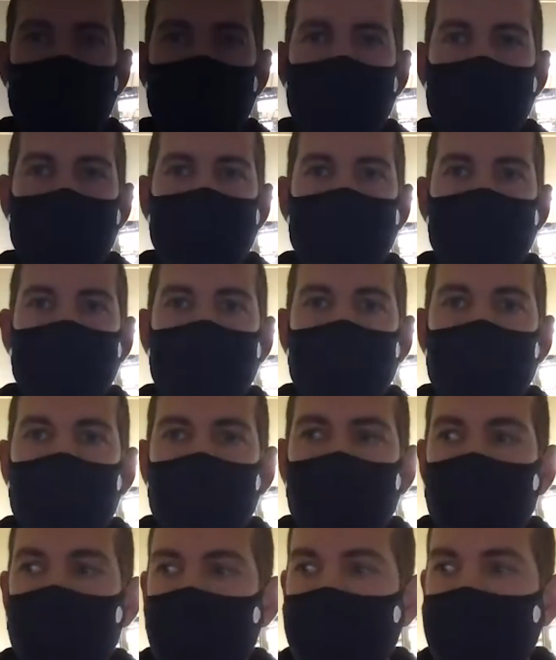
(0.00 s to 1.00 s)
idea
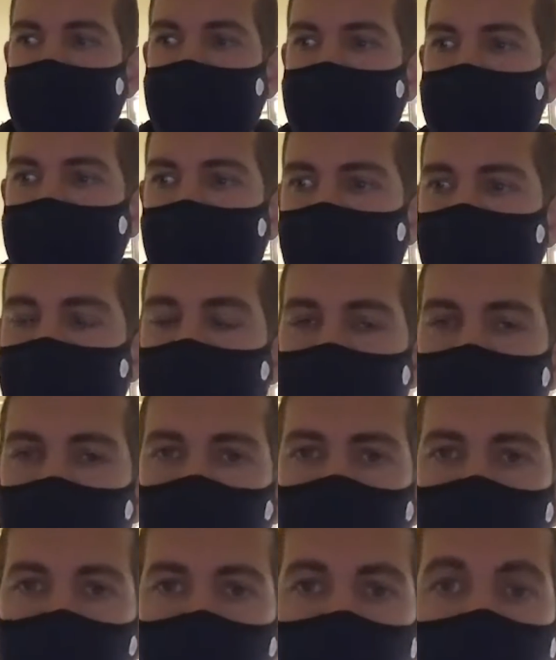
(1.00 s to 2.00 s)
that it
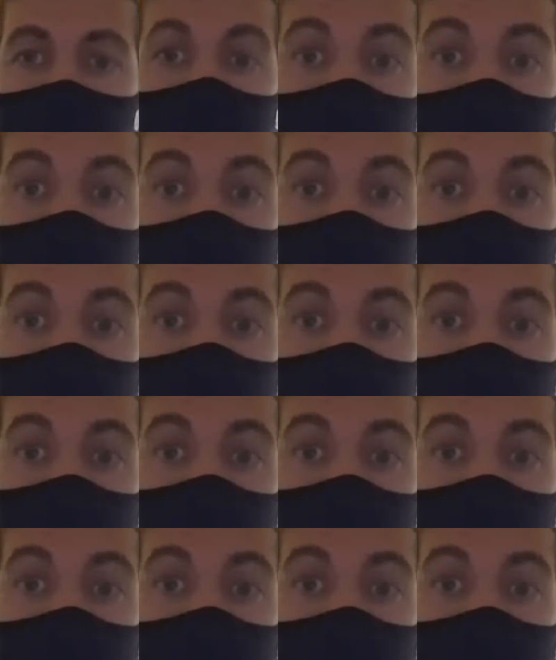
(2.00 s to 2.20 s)
was really